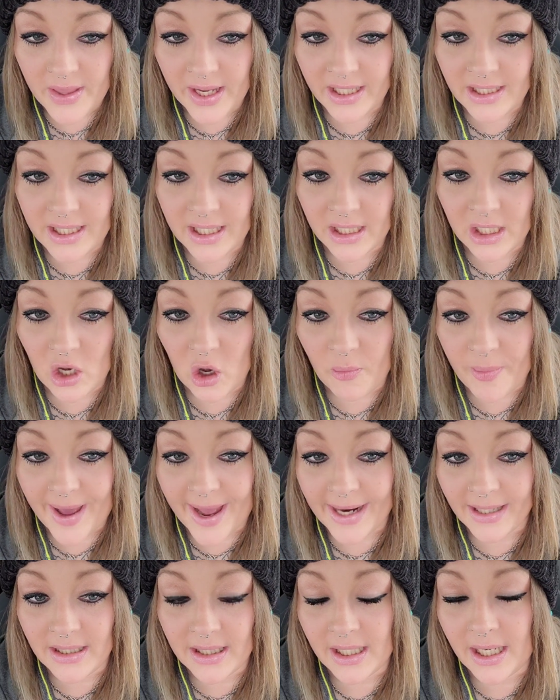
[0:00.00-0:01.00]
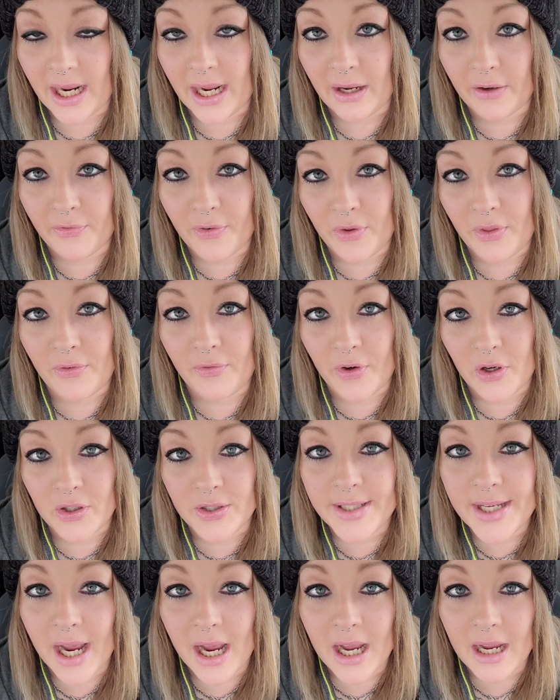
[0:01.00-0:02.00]
They did go back today for the
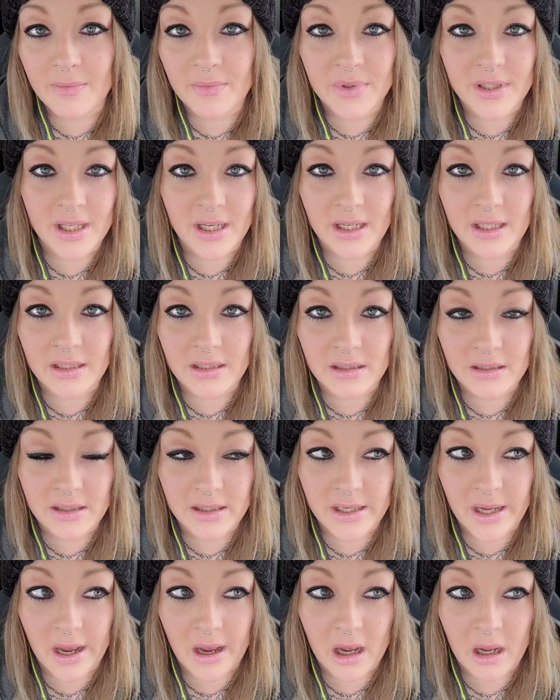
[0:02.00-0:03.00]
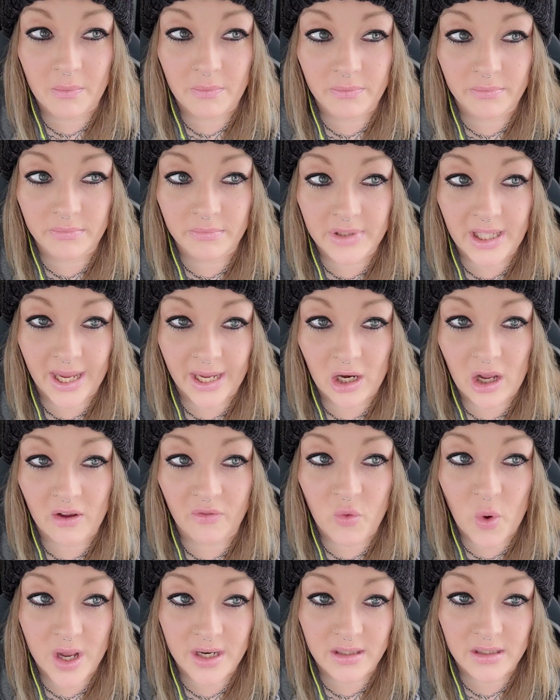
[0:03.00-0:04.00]
first time since um, they had
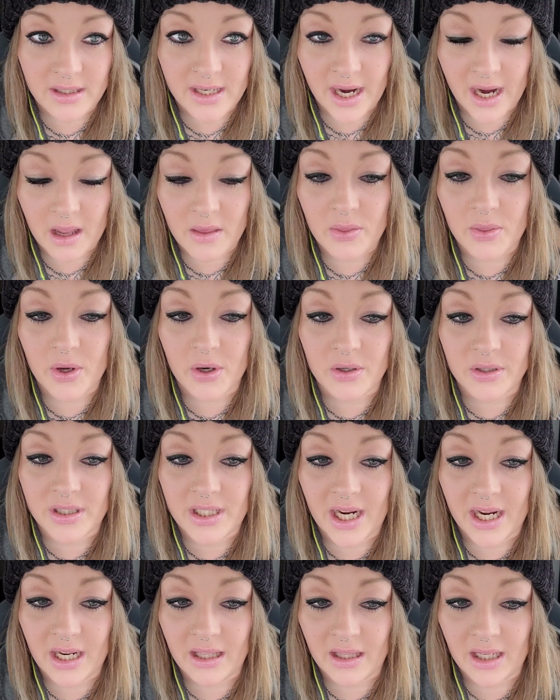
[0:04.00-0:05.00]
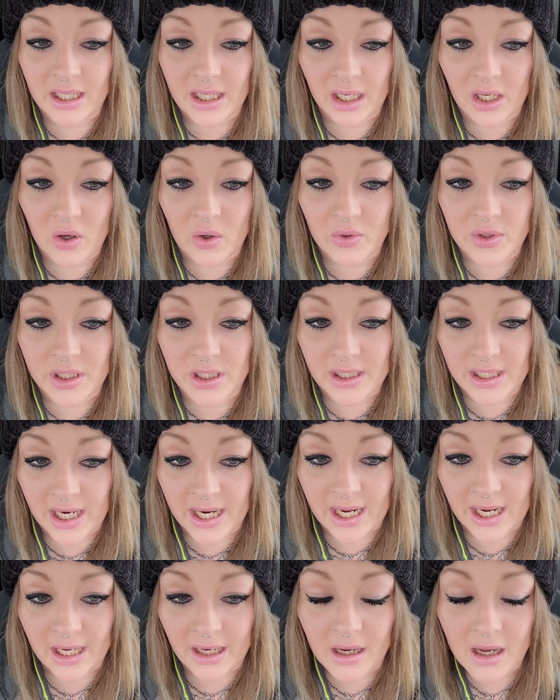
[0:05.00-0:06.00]
off Wednesday and Thursday. They did go
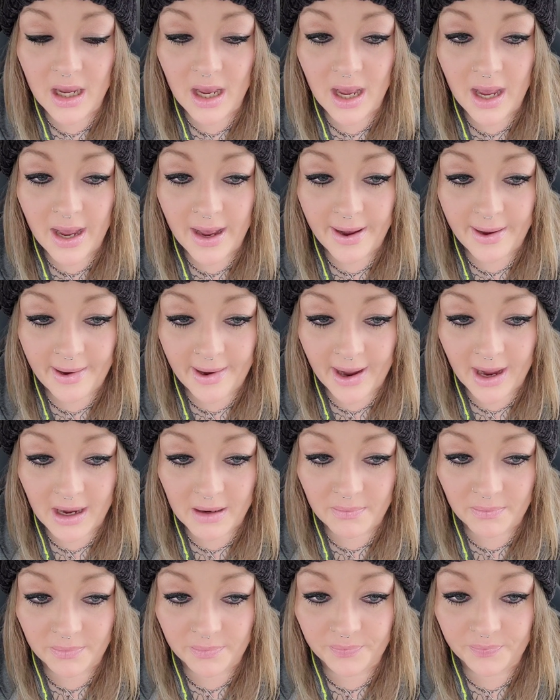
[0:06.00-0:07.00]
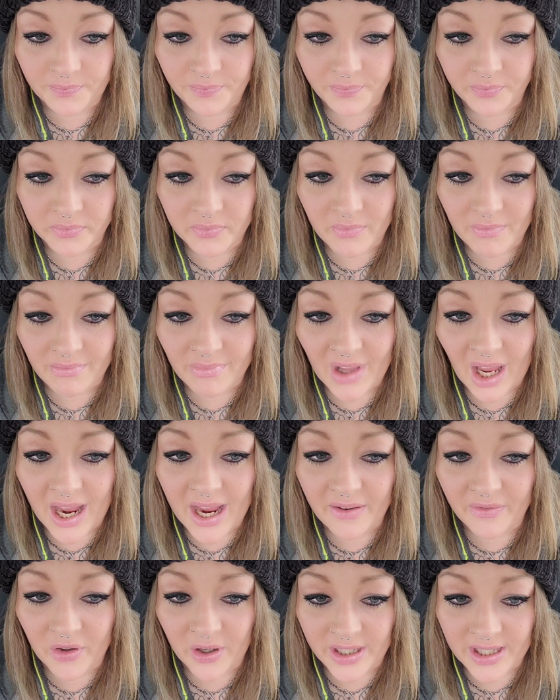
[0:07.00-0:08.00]
today. Um,
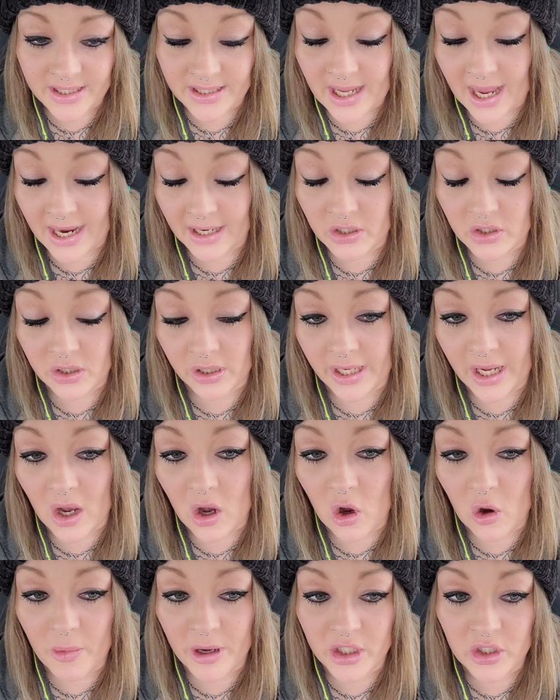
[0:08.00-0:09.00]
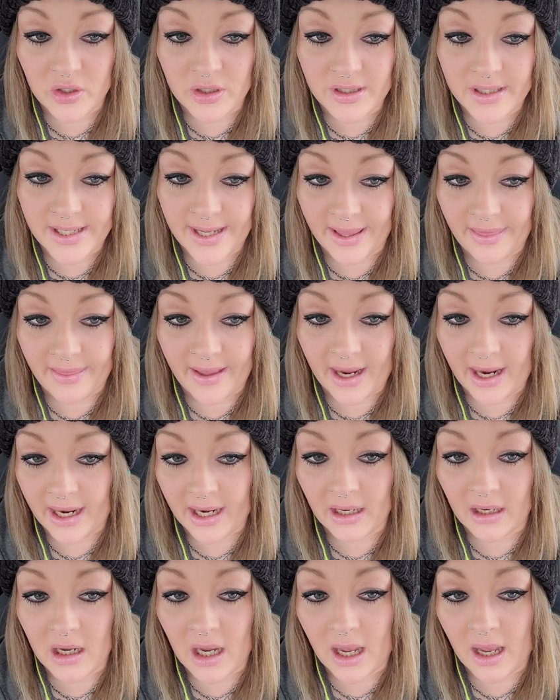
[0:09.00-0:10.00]
Avery is actually home. I shouldn't say
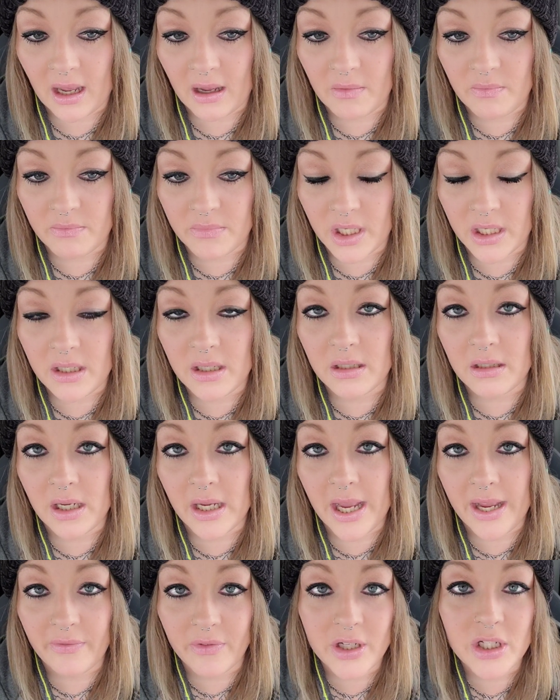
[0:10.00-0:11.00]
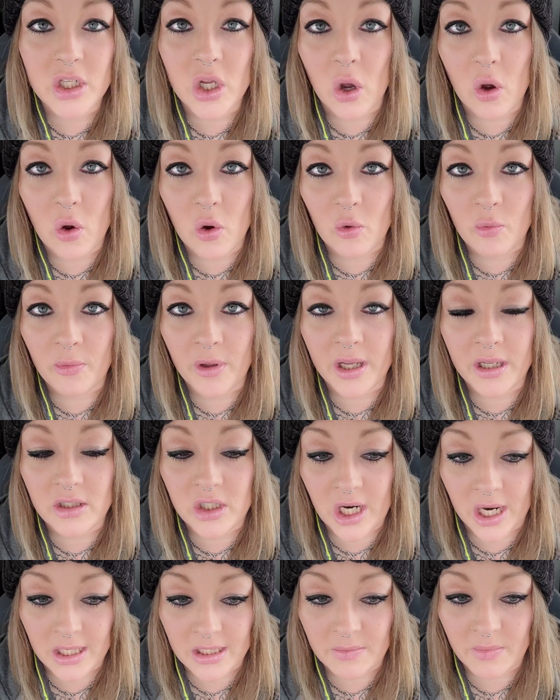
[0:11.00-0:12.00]
they. Um, Avery's home.
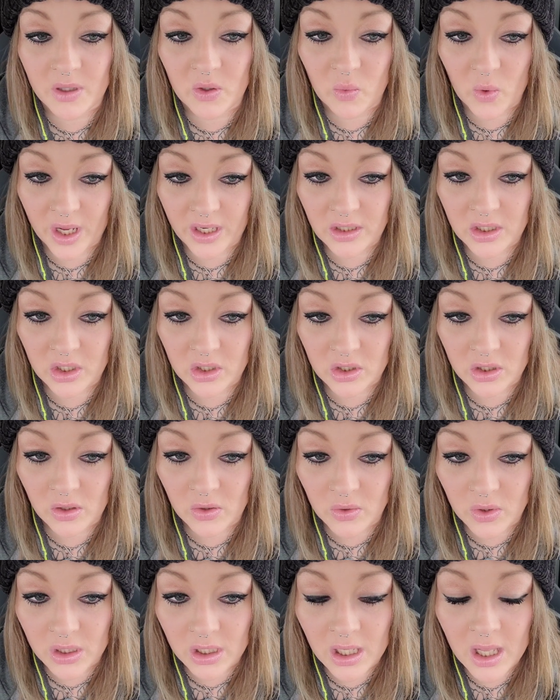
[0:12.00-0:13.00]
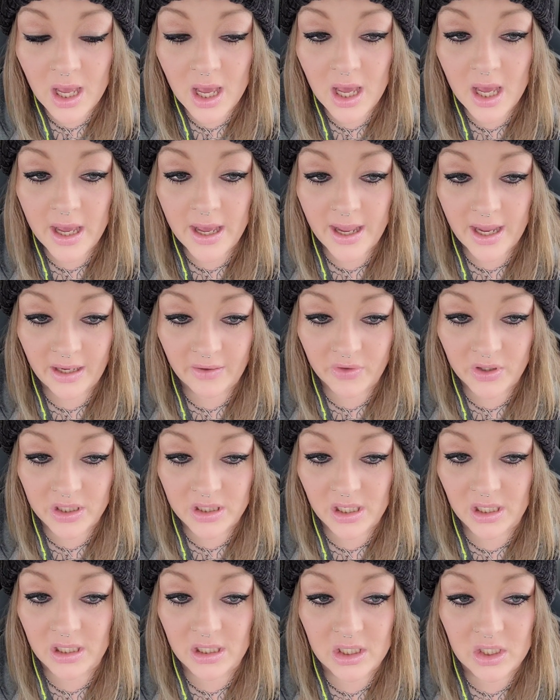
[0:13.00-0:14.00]
Jasmine went to school.
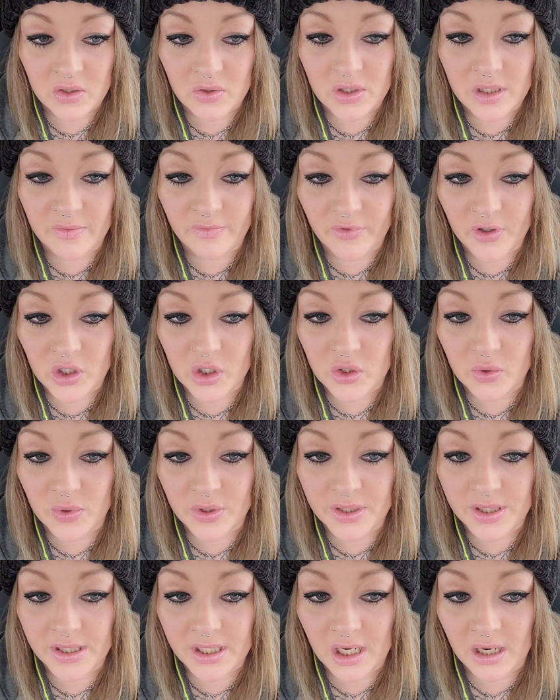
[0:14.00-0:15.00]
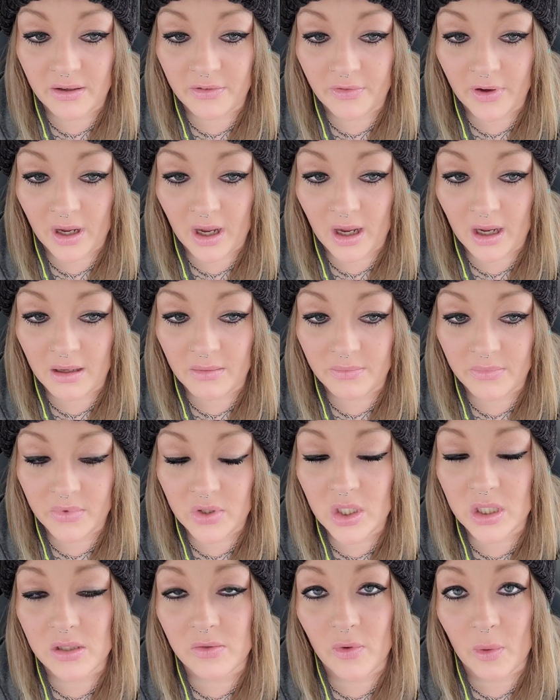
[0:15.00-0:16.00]
Avery's going to do some virtual stuff um,
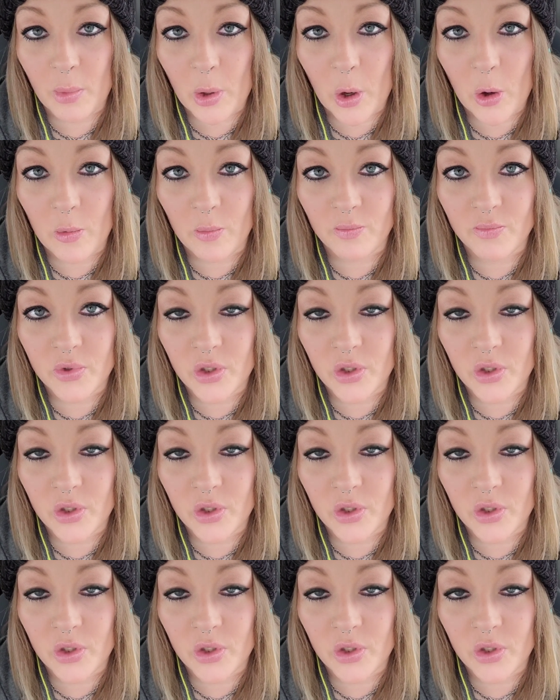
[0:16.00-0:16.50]
just from home.